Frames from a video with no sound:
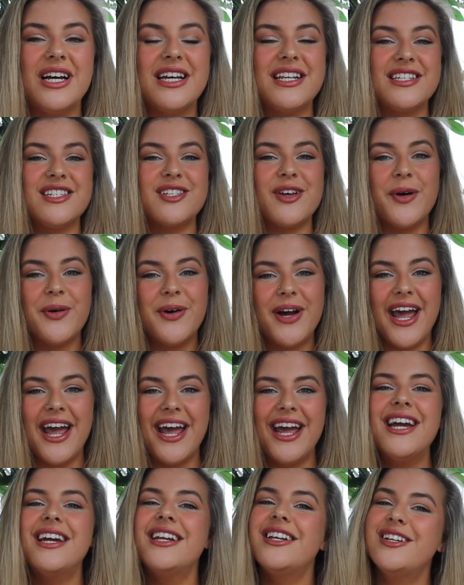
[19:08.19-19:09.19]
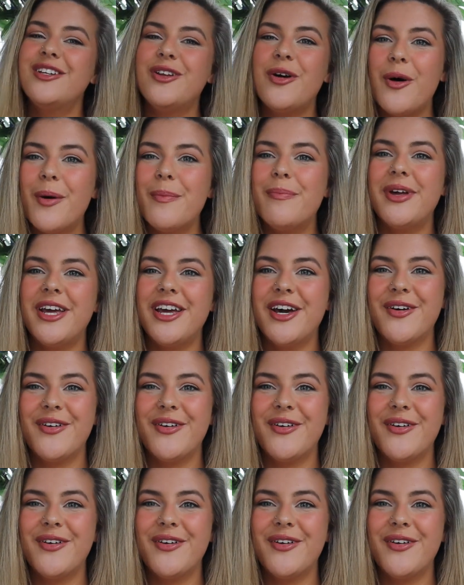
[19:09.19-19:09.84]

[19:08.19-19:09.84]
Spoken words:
It's okay to not be